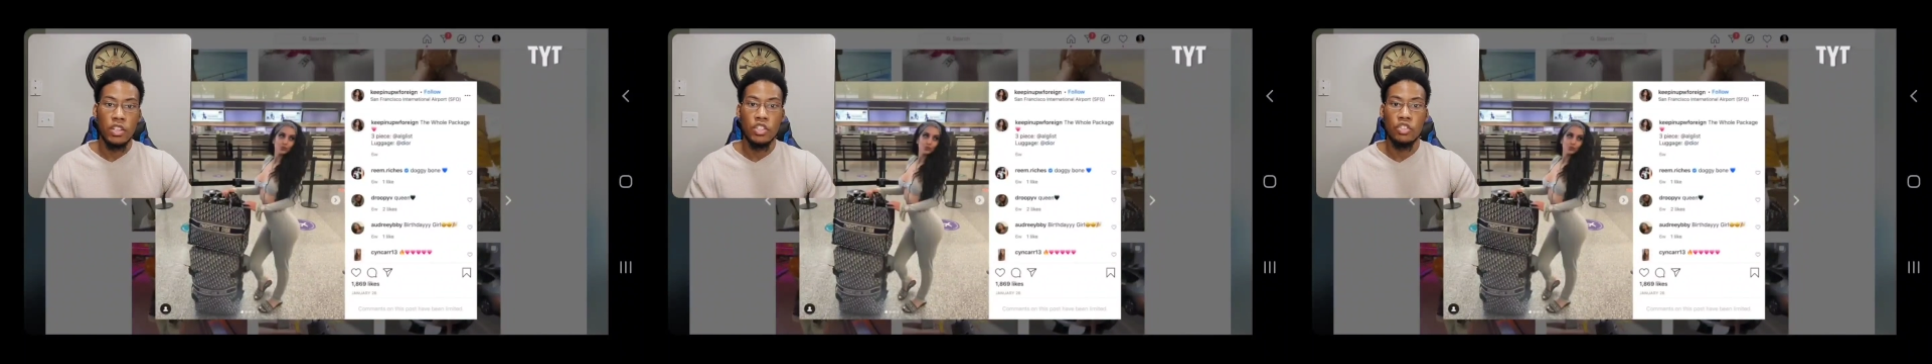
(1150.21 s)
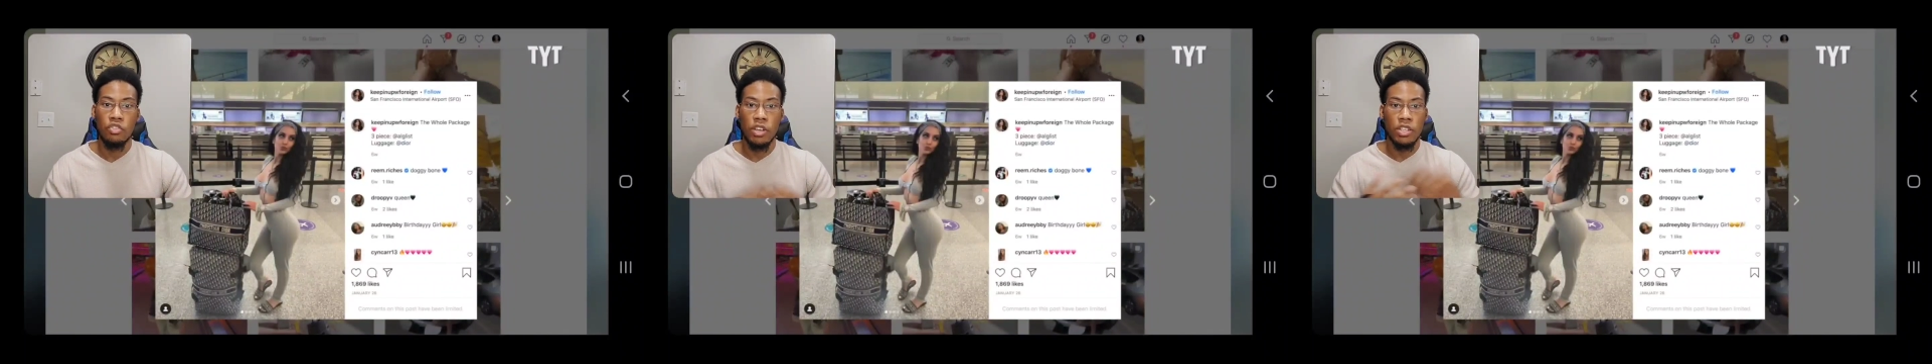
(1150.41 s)

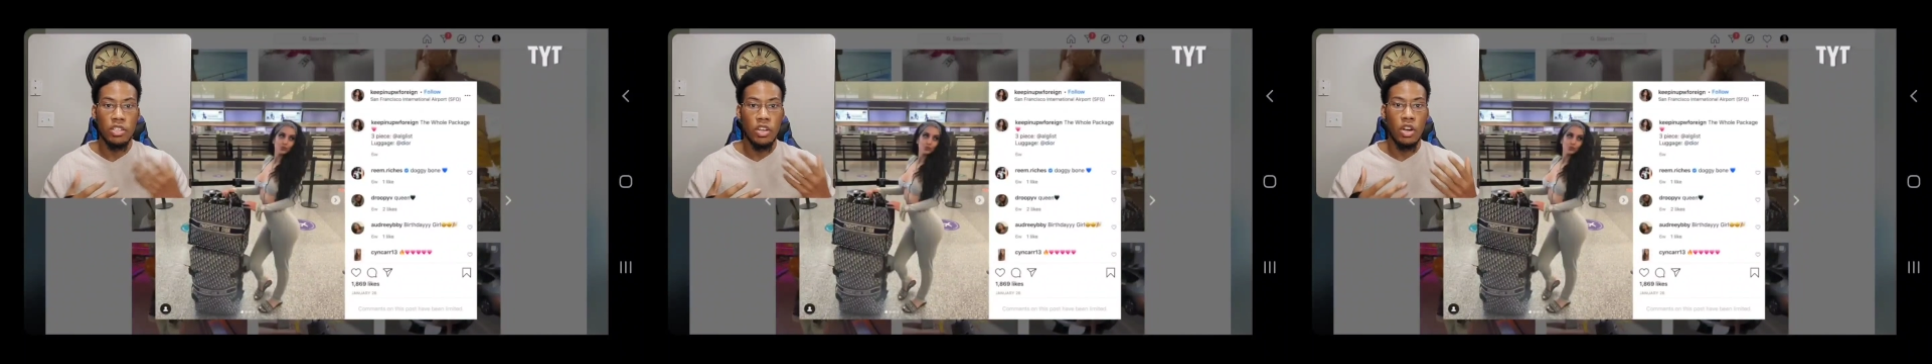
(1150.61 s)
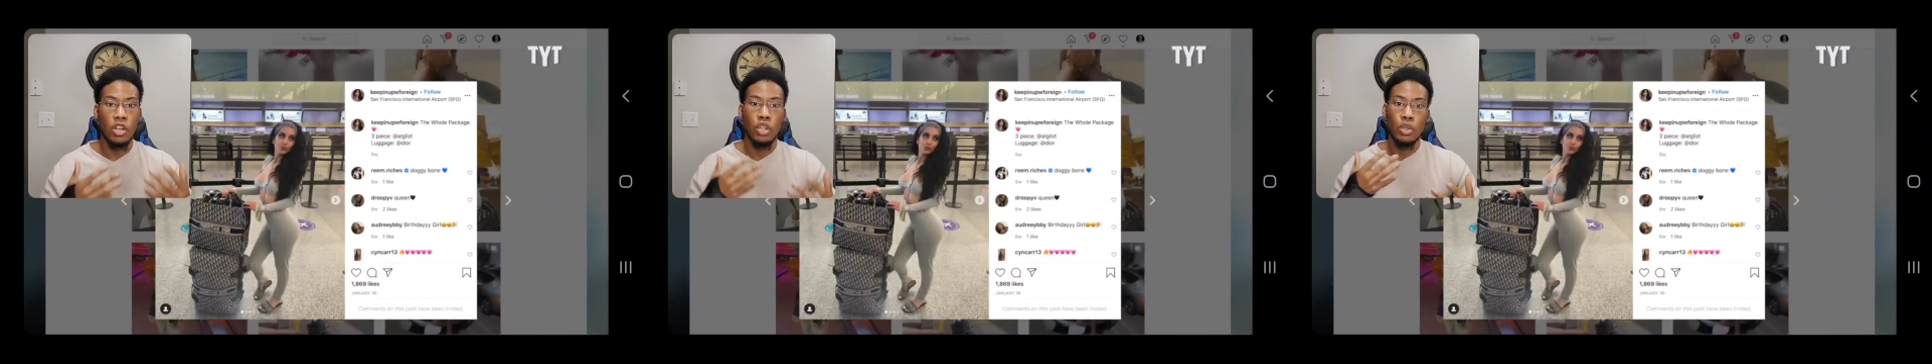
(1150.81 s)
dressed
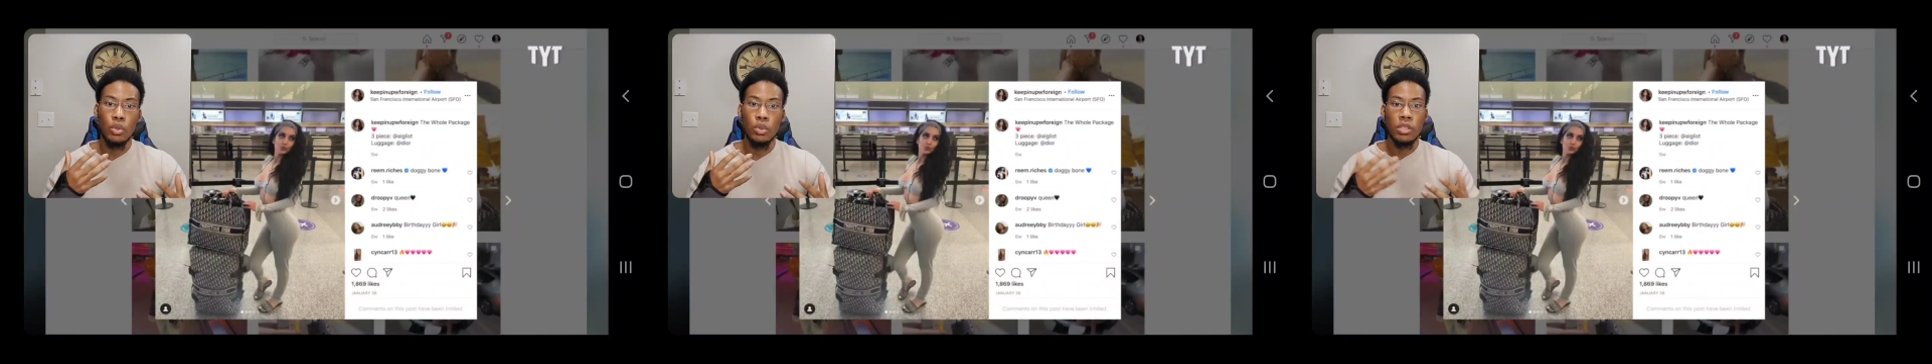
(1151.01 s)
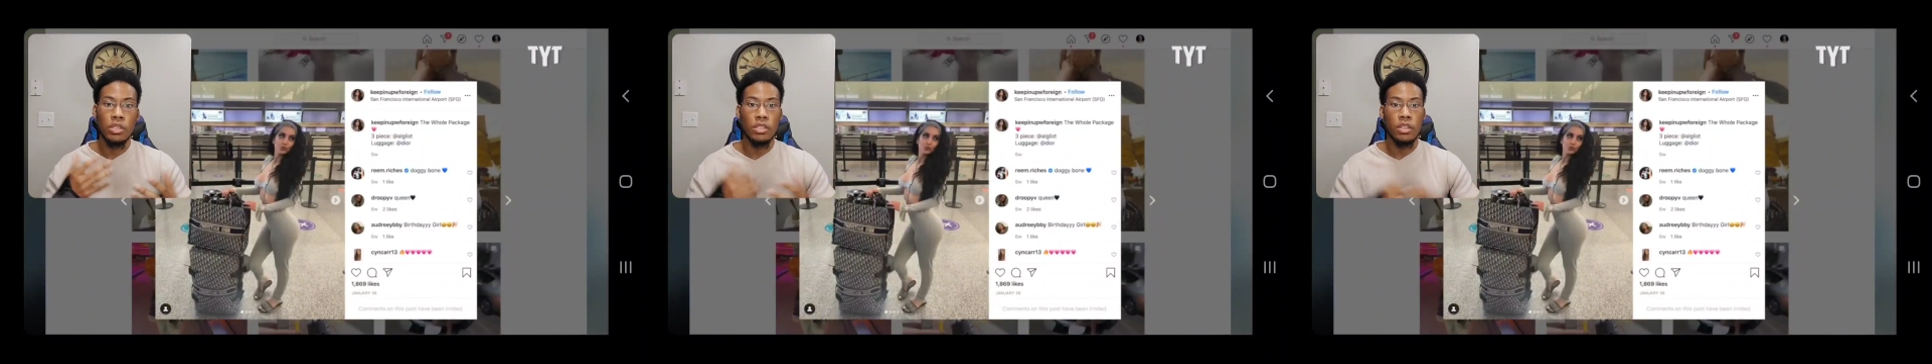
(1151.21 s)
all
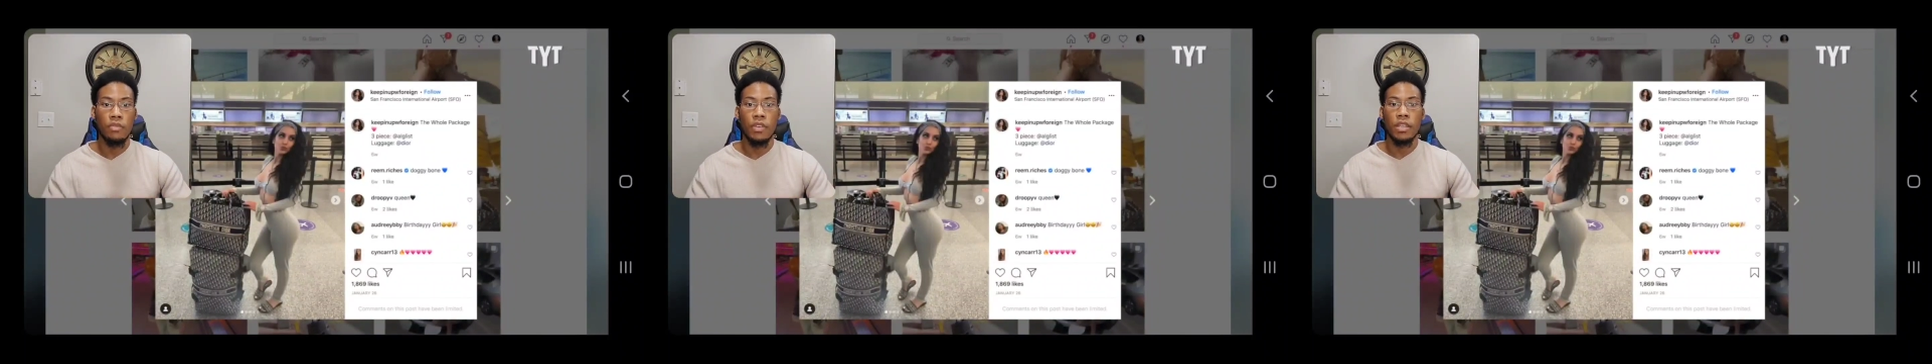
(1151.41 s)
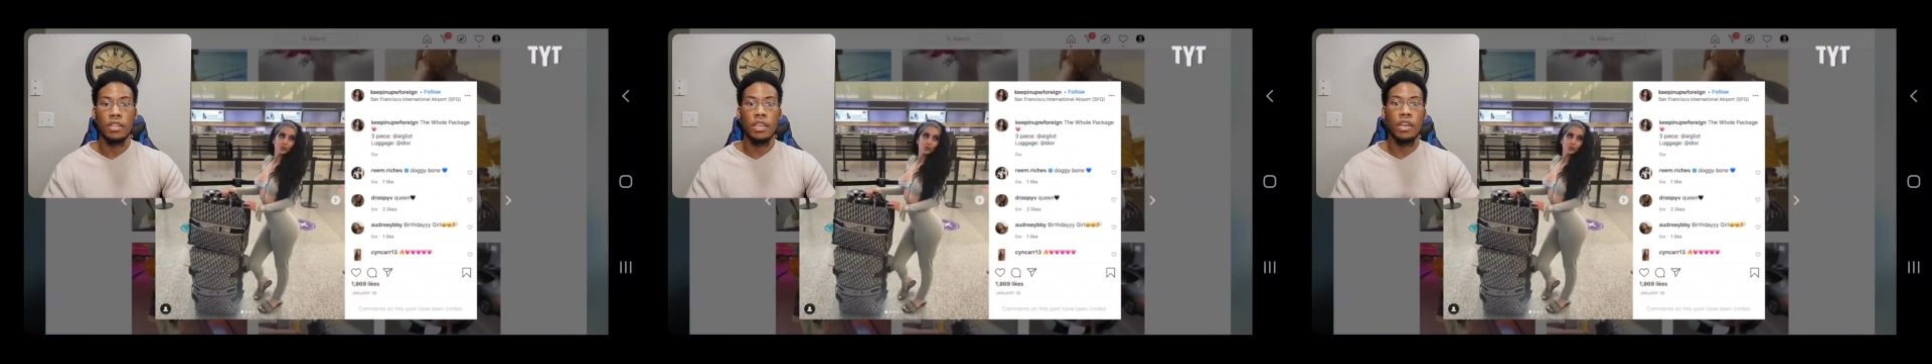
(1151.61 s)
lewd and
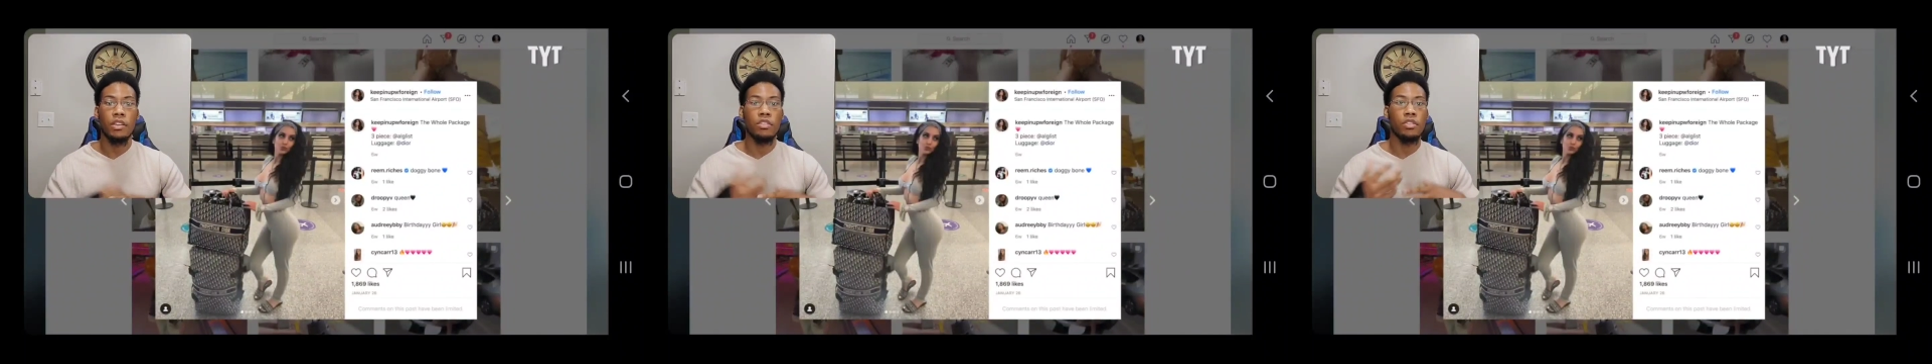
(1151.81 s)
stuff like that,